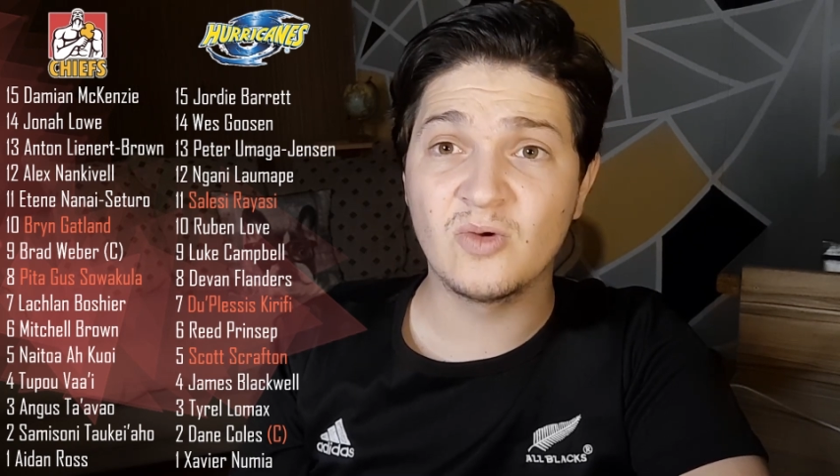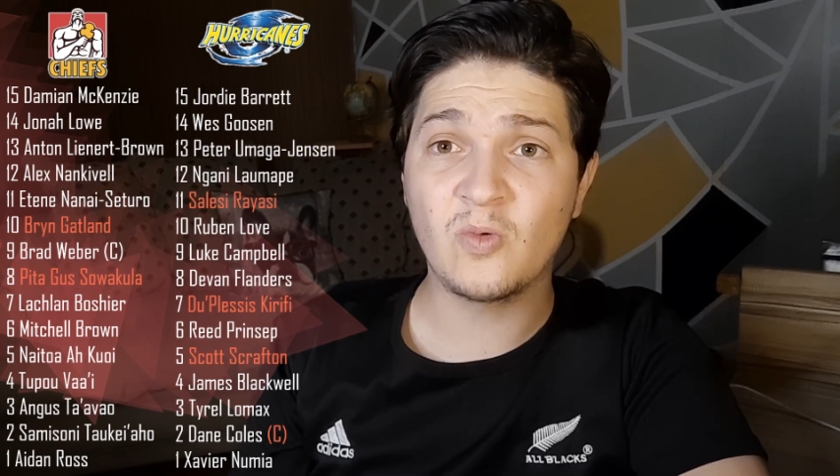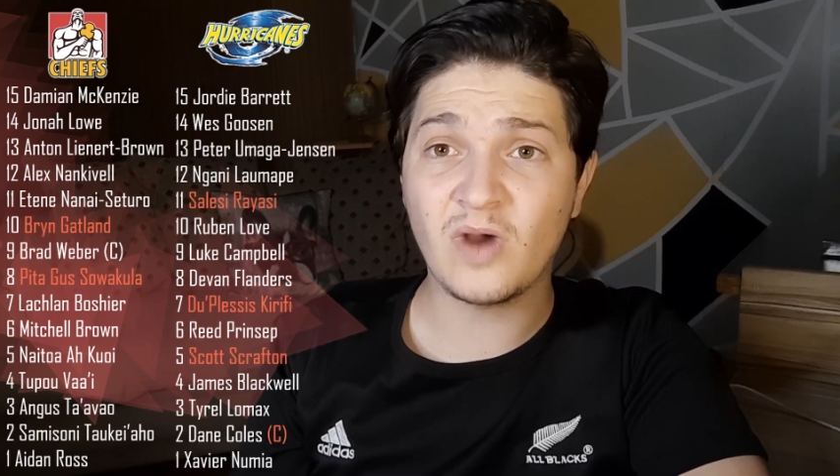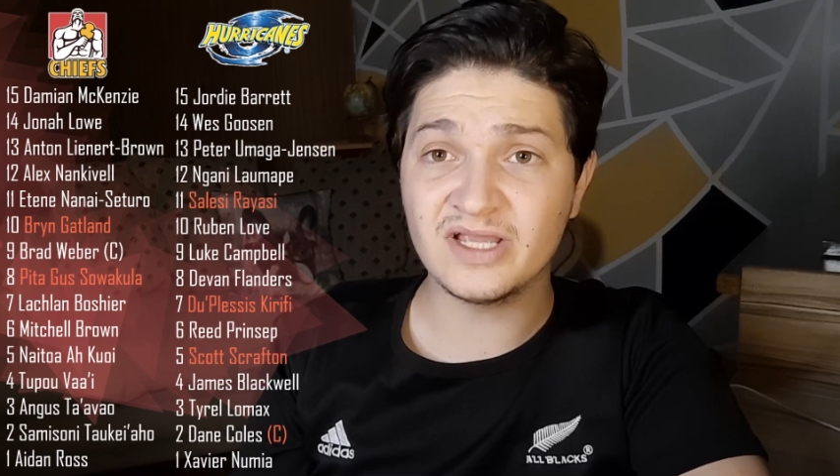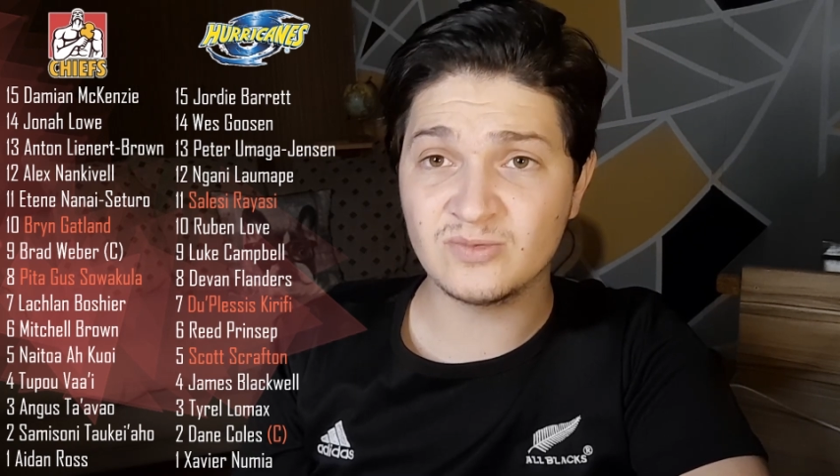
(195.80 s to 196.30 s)

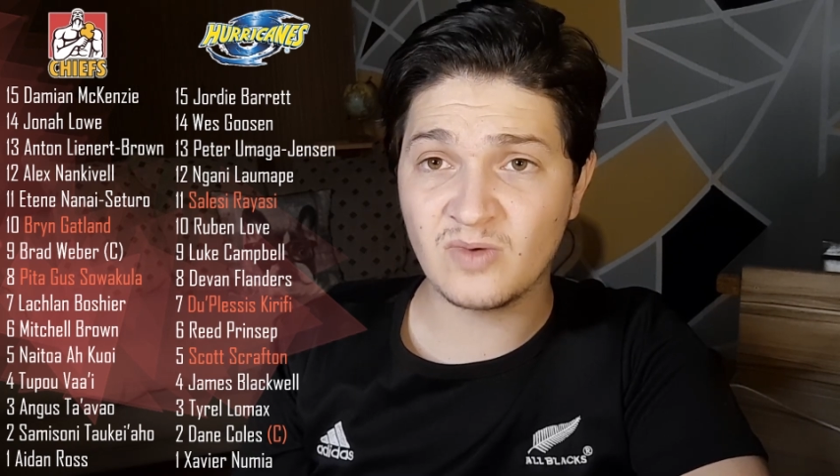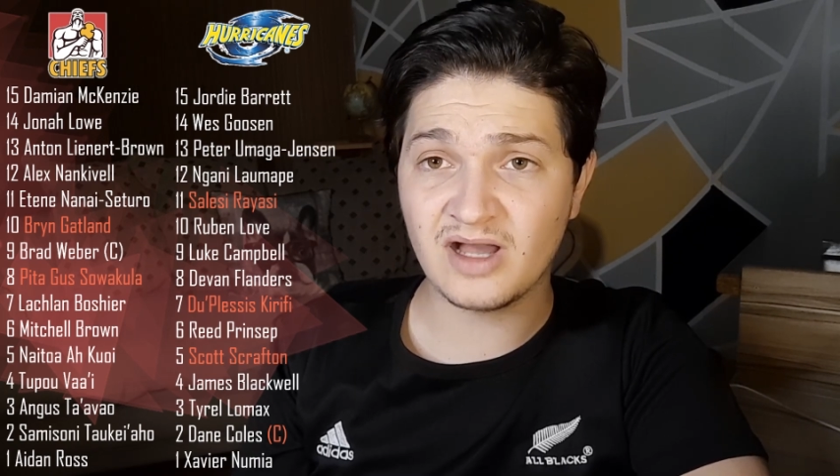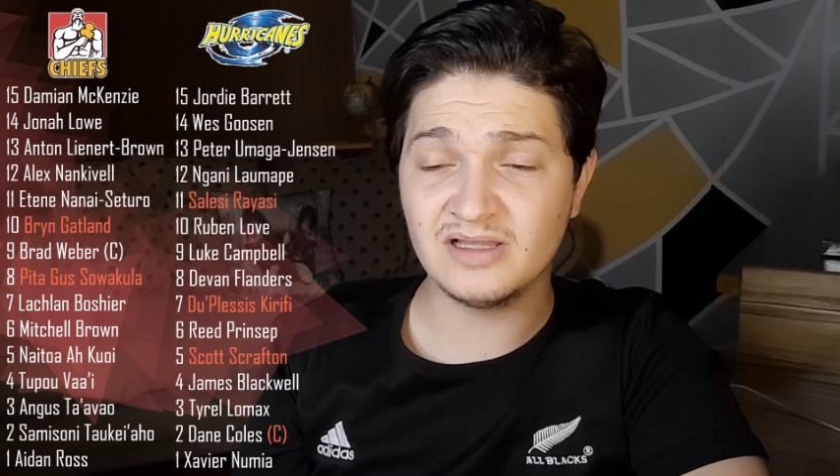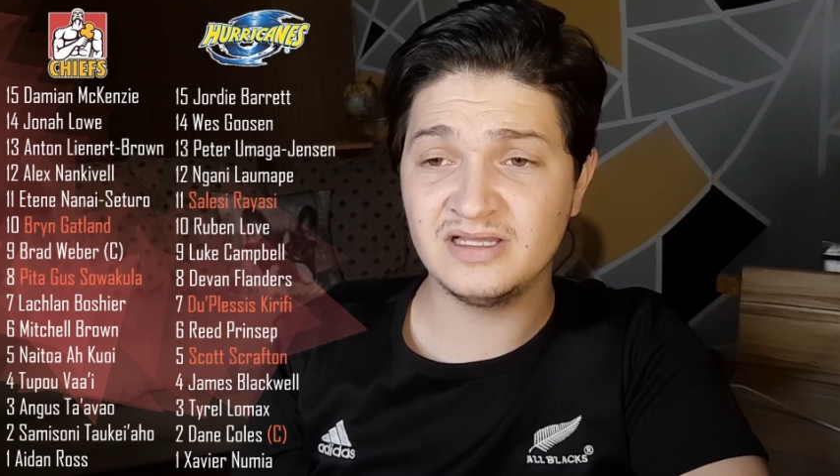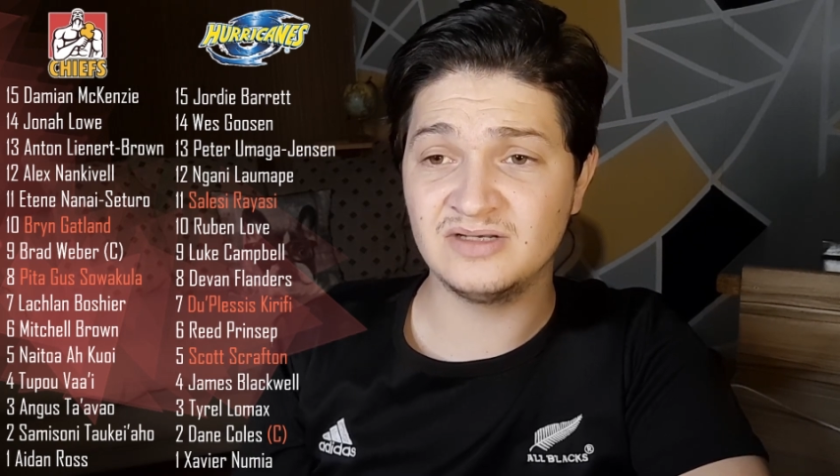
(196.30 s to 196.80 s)
quite
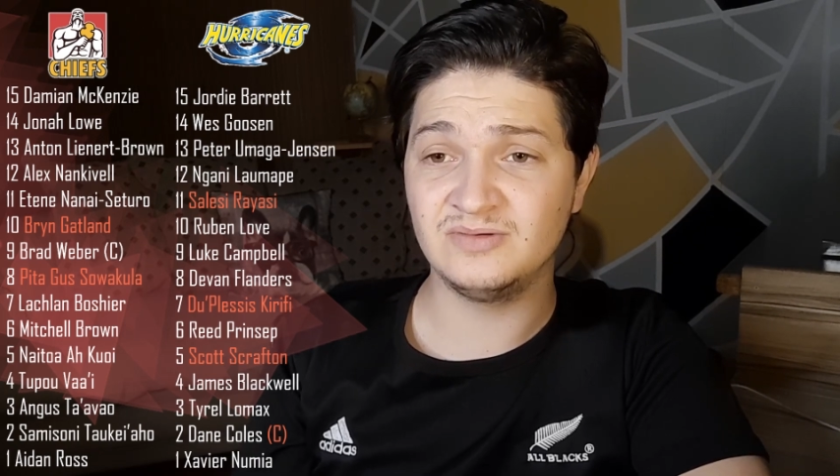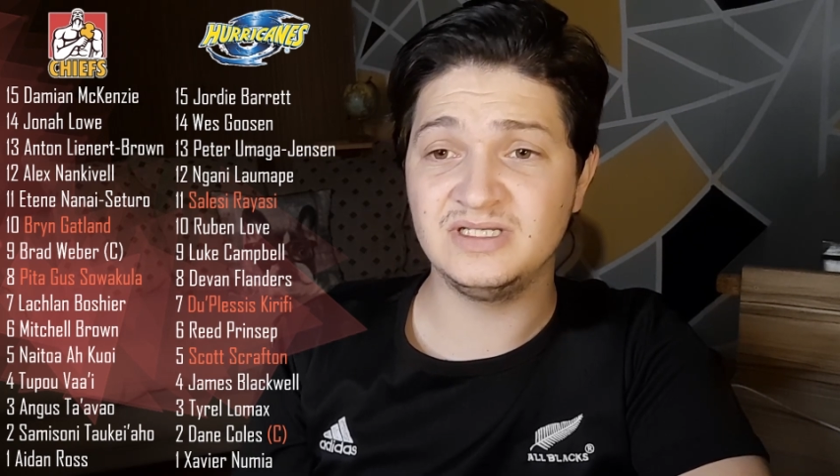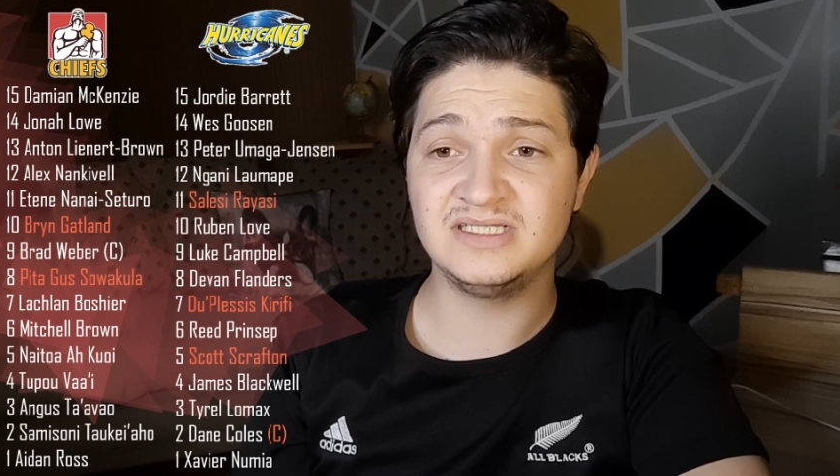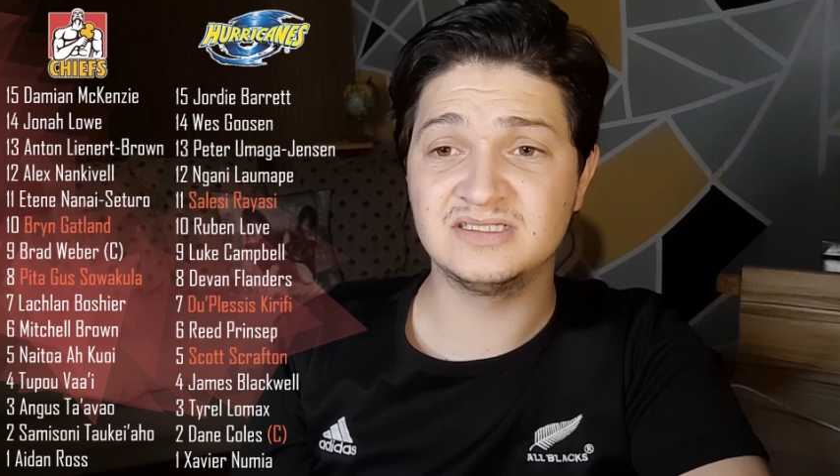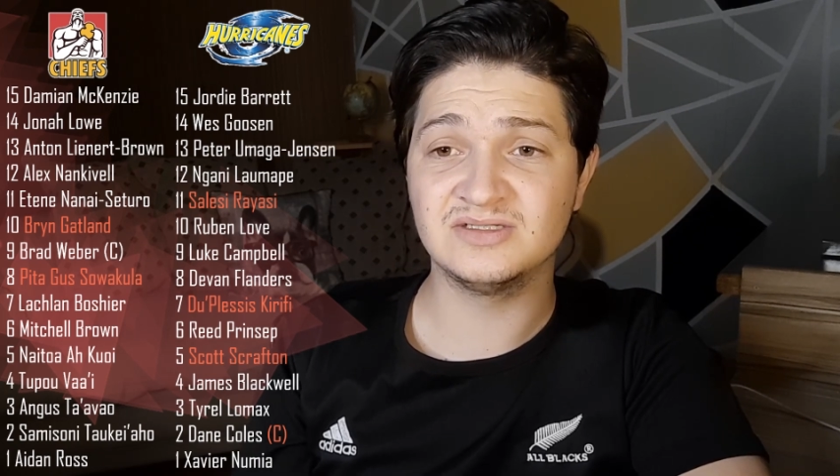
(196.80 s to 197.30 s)
well in
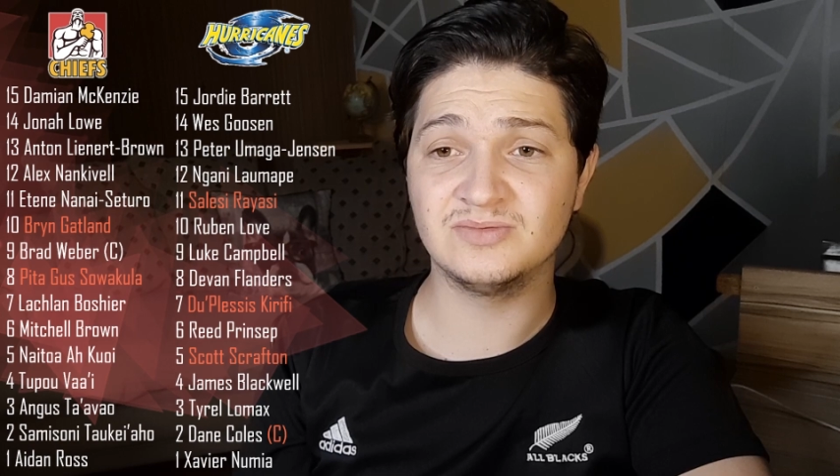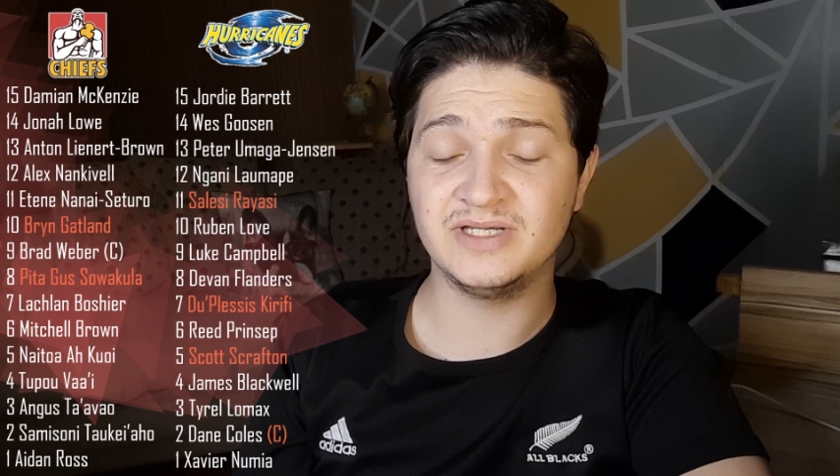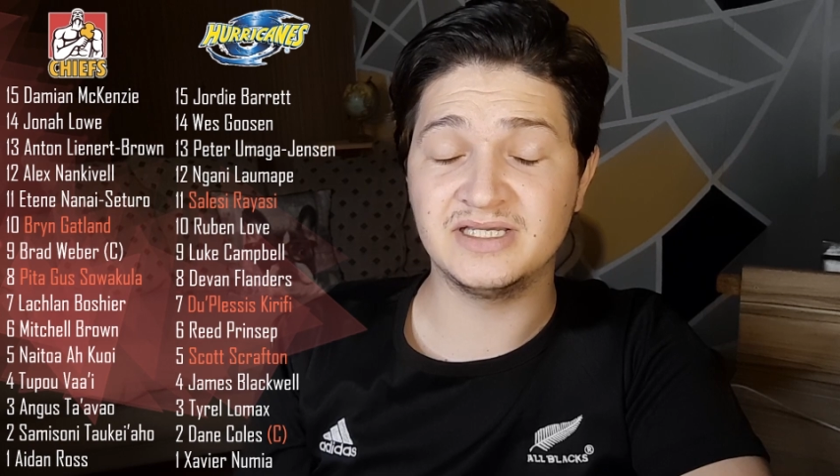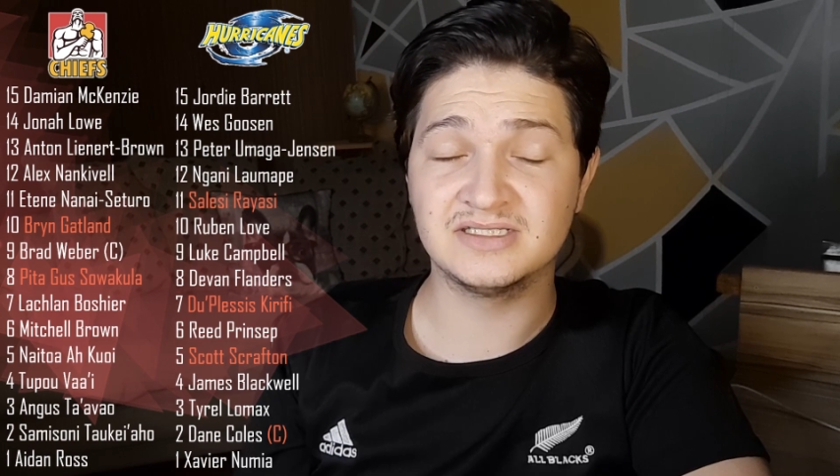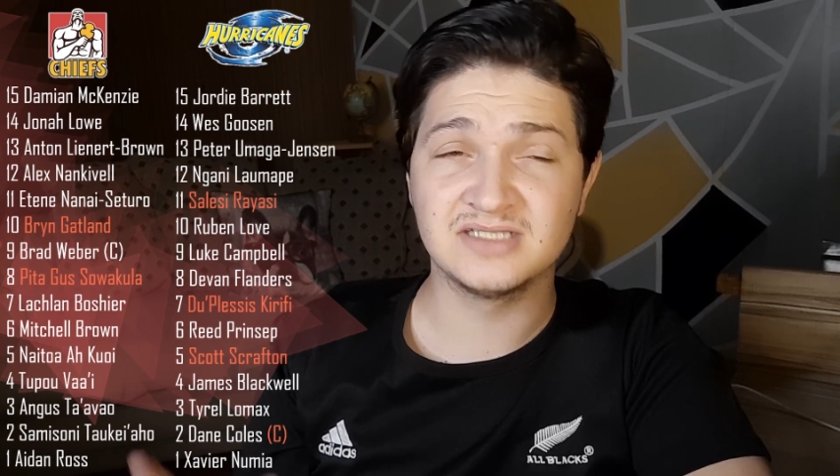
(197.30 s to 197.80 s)
recent
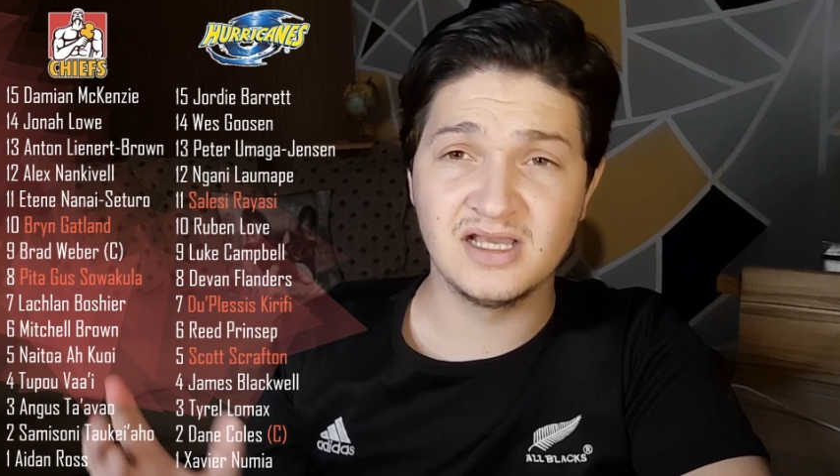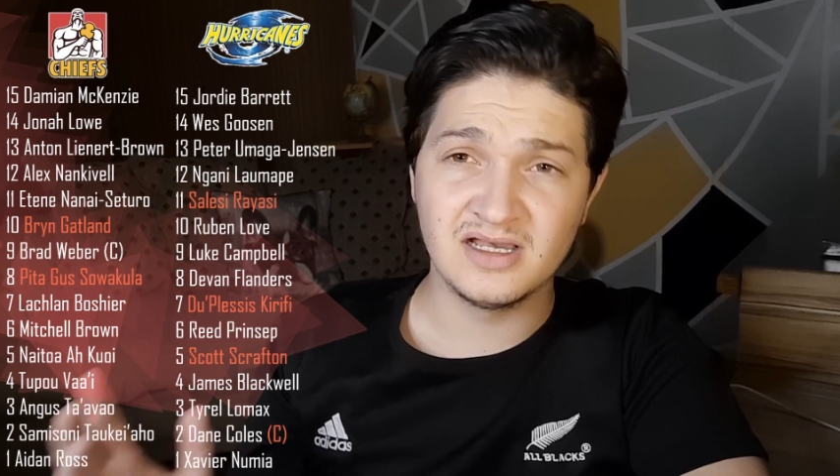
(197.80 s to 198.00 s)
weeks.